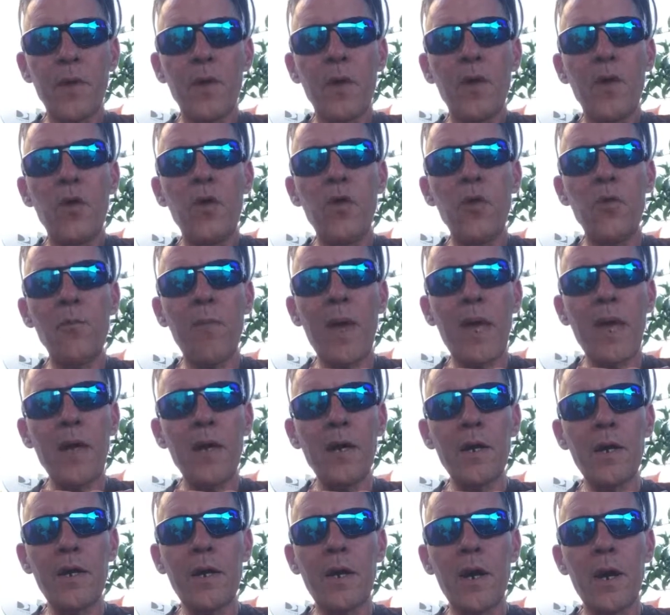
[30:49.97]
you may
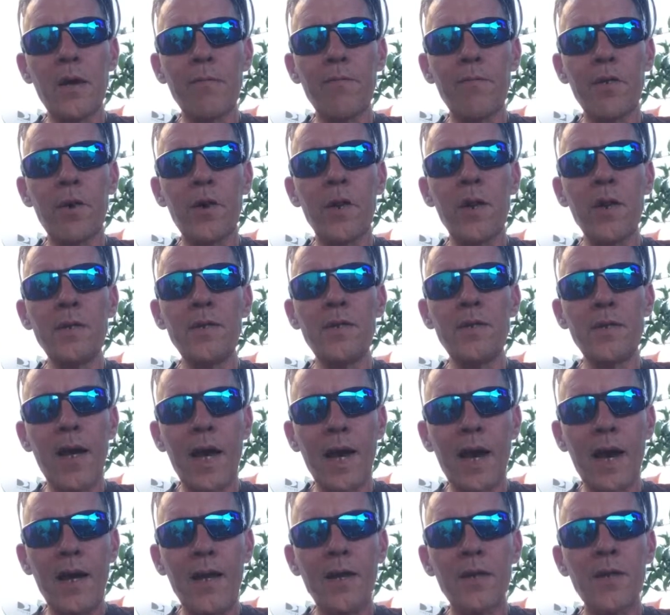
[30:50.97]
uncover an
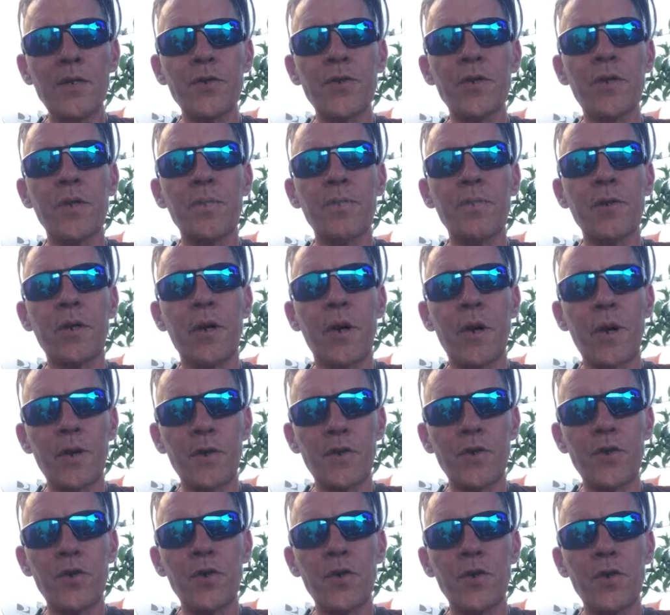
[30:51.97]
entire
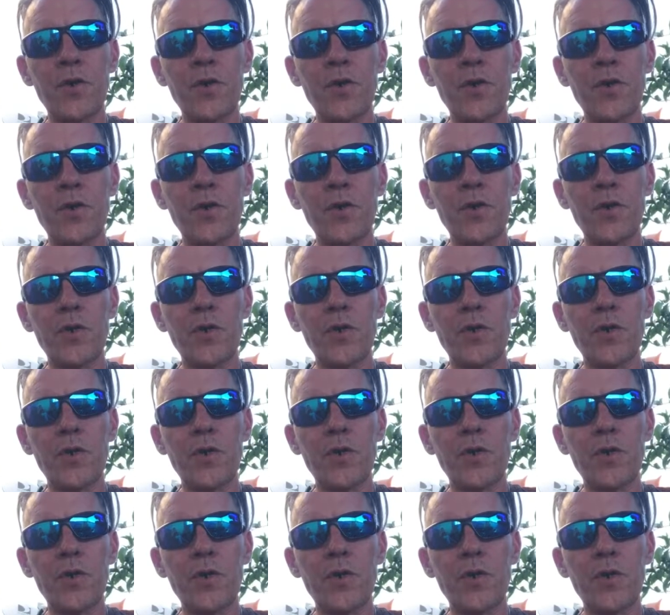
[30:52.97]

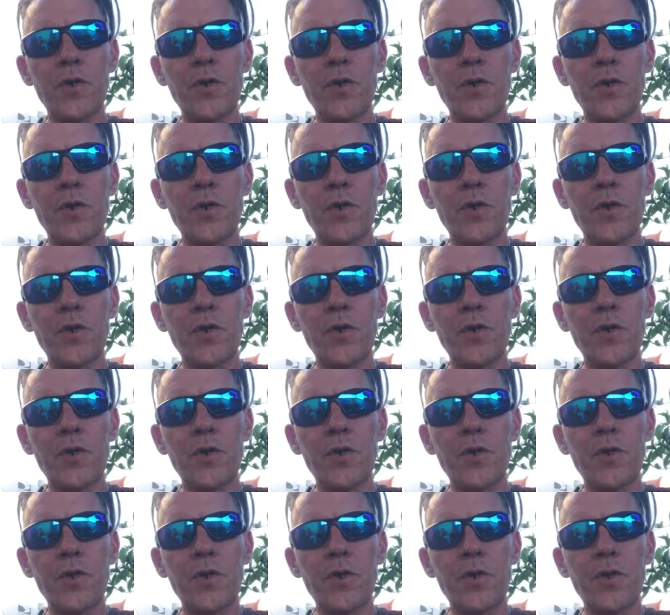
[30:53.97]
subconscious language.
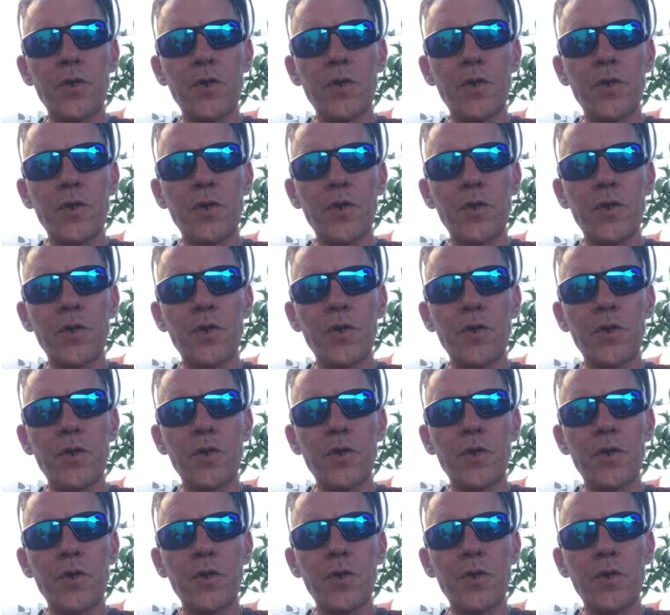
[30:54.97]
Your
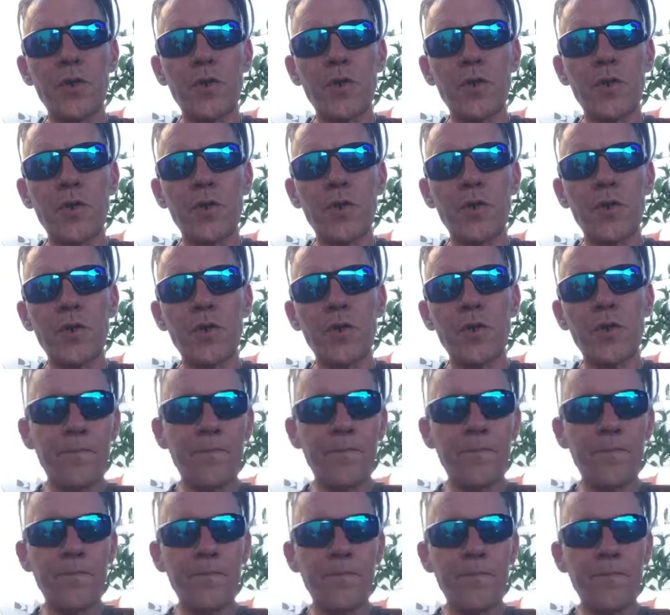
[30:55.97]
dreams are speaking.
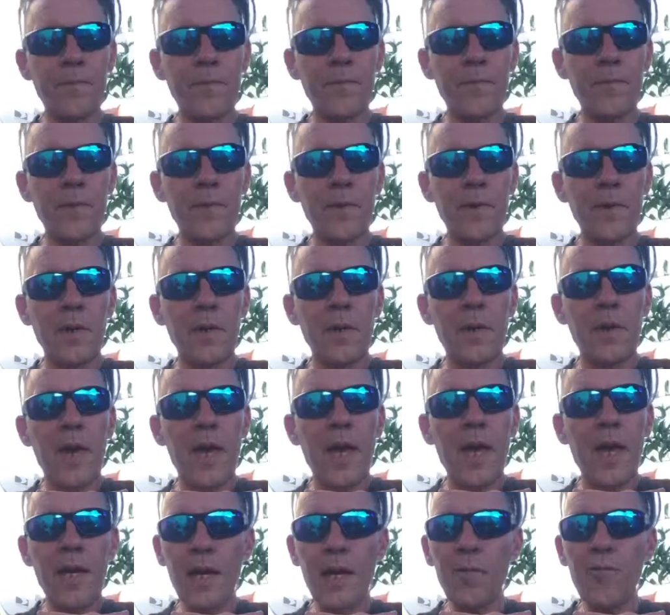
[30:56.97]

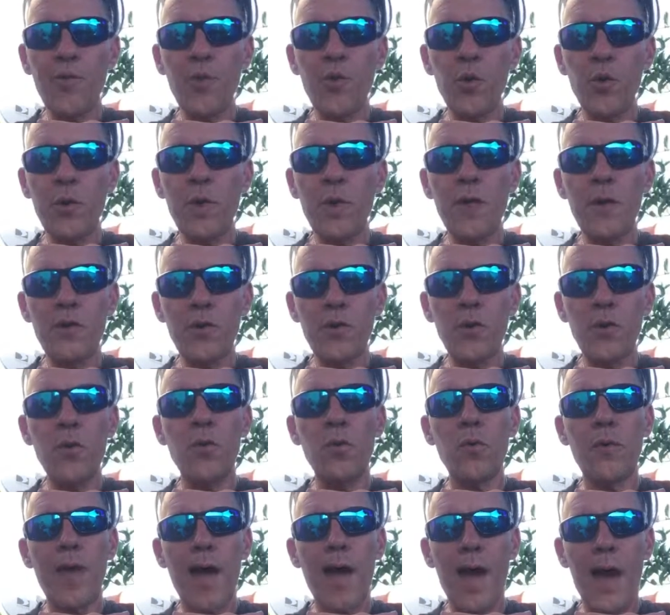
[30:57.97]
And if you can
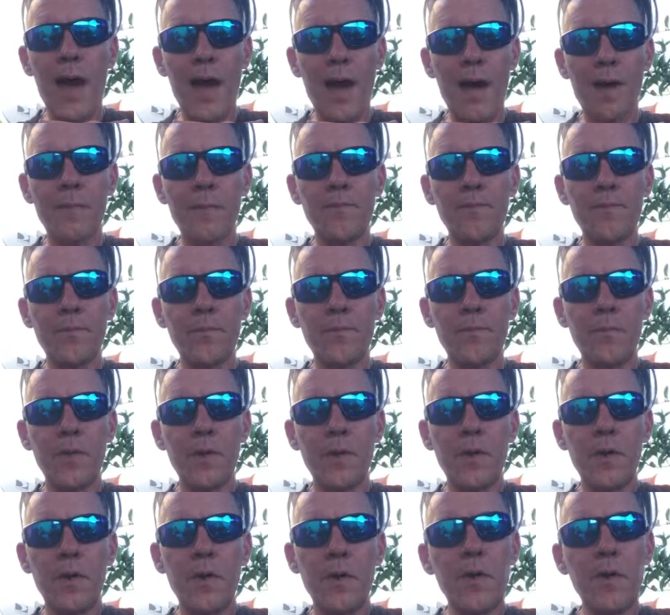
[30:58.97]
do that,
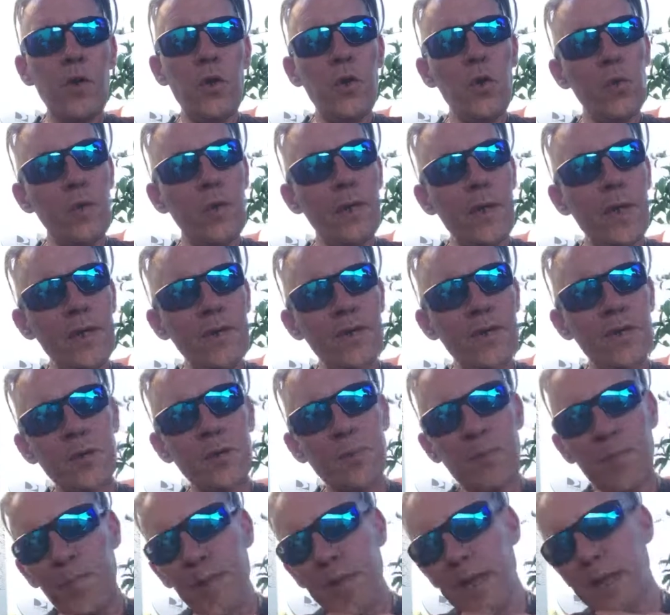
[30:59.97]
you can speak